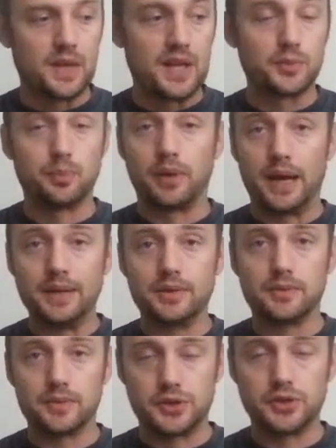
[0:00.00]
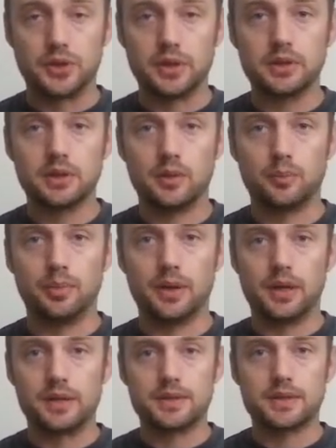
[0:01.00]
It's bright for sure,
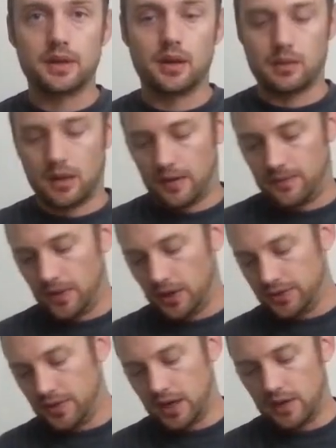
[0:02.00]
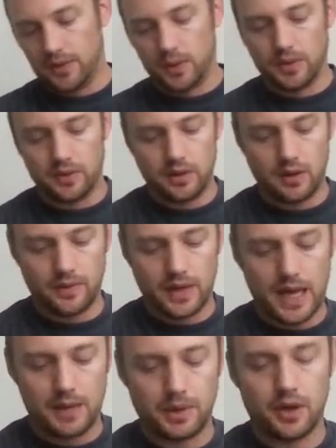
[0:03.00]
but I felt that if
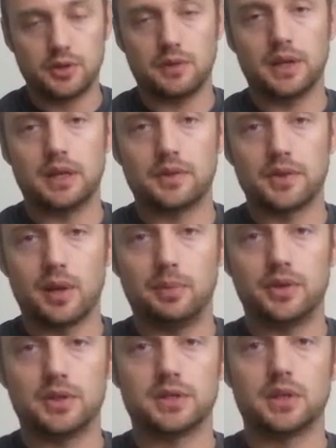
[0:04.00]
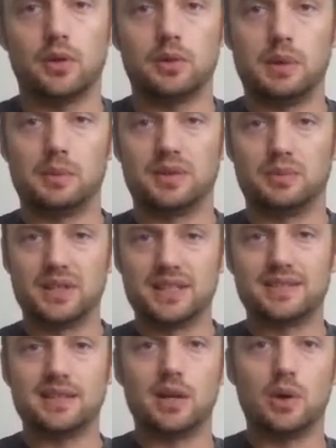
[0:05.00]
I had my hard drive light in the side position, I wouldn't be able to
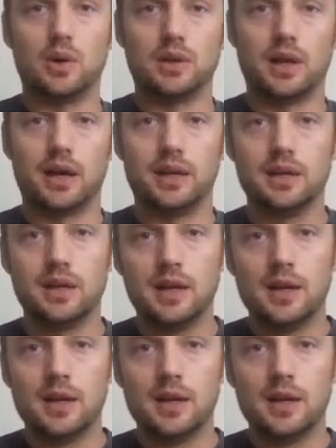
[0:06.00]
really see a whole lot.